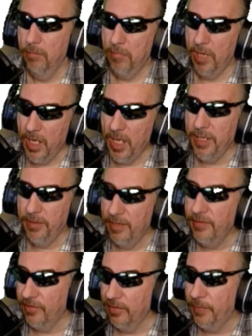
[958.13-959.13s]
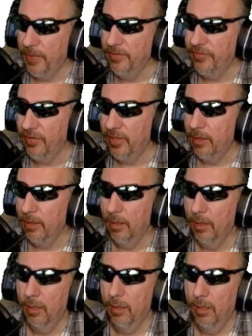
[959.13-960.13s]
and a decent PC
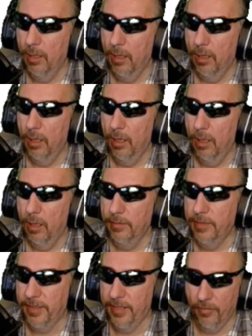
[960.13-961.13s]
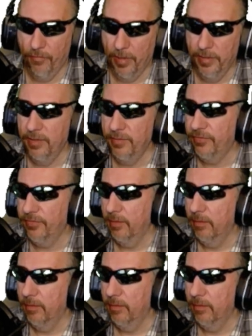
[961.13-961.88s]
that can run this,